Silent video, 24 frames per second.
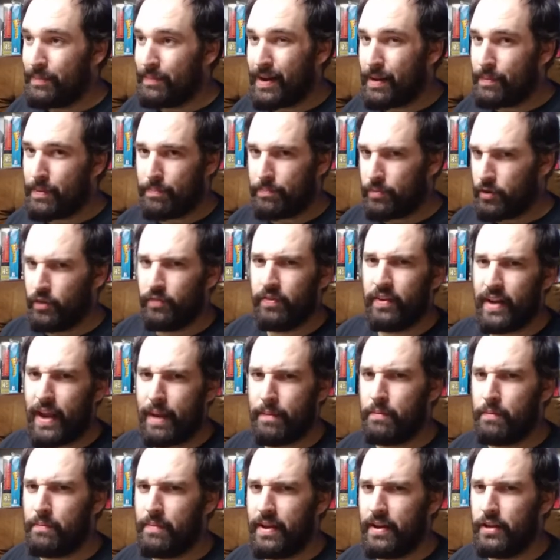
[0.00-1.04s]
It may not be perfect
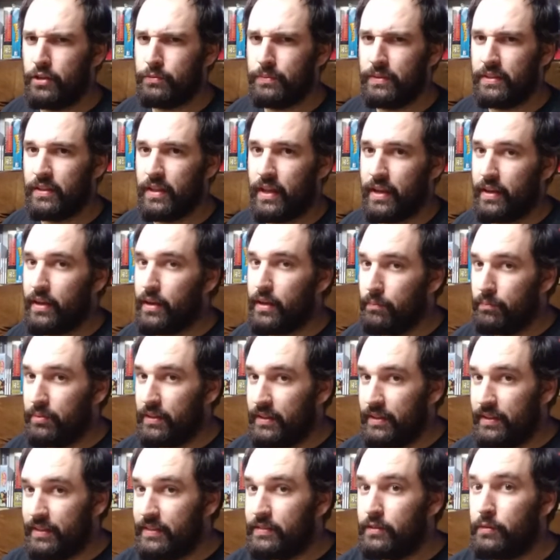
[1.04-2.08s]
cable management, like
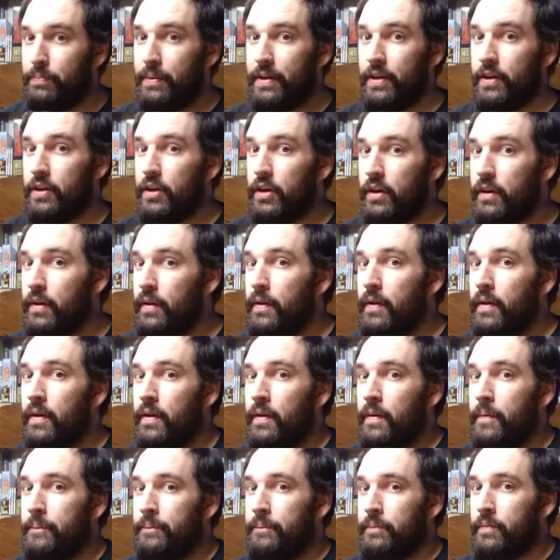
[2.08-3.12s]
completely disappear,
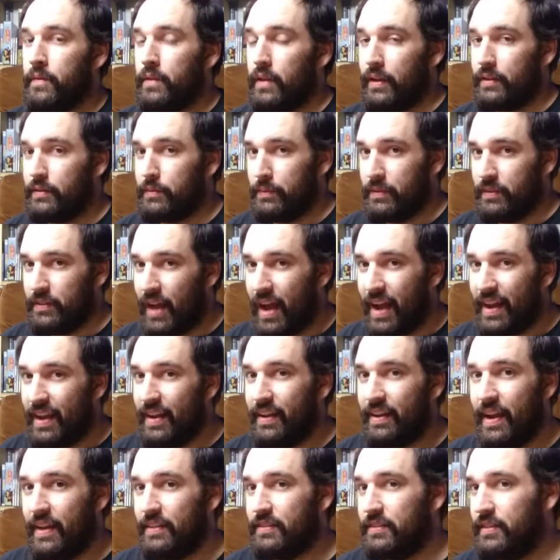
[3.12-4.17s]
like some of these
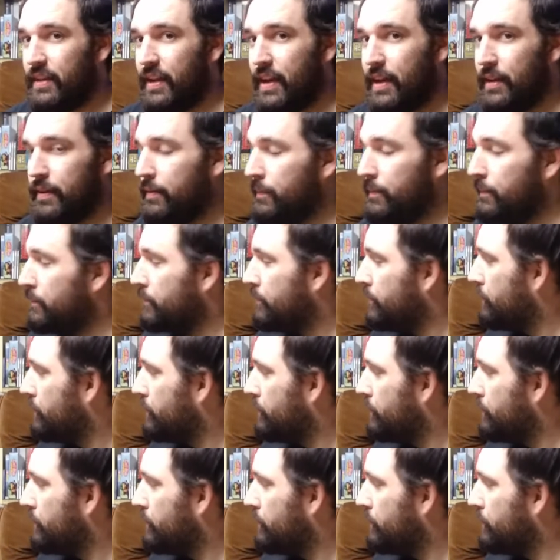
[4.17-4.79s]
high-end cases can.